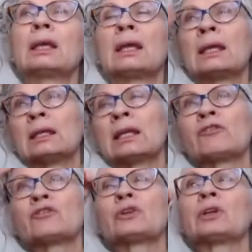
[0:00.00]
And
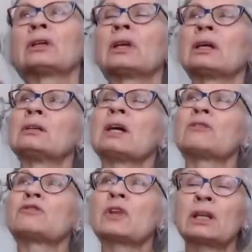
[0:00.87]
after
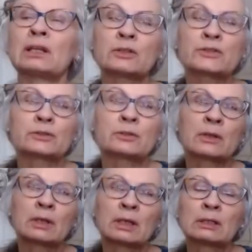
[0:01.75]
that, I also
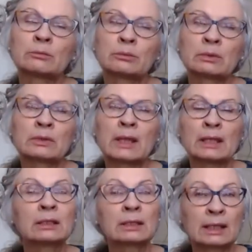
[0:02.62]

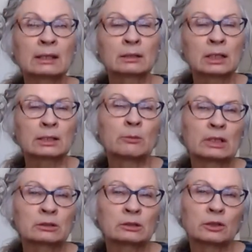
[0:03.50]
got a
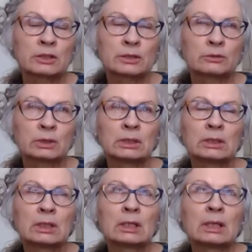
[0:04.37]
medical art degree.
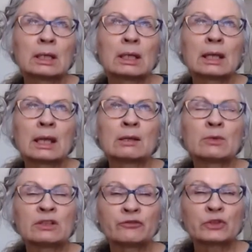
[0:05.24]
And
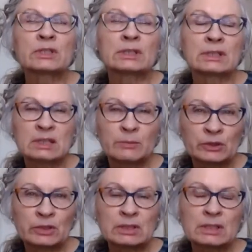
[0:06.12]
my first
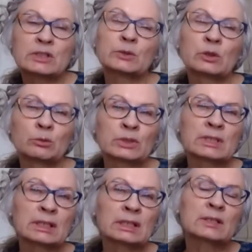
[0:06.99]
experience doing
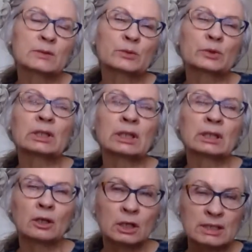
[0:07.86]
prosthetics was working
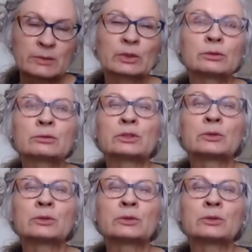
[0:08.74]
at a hospital,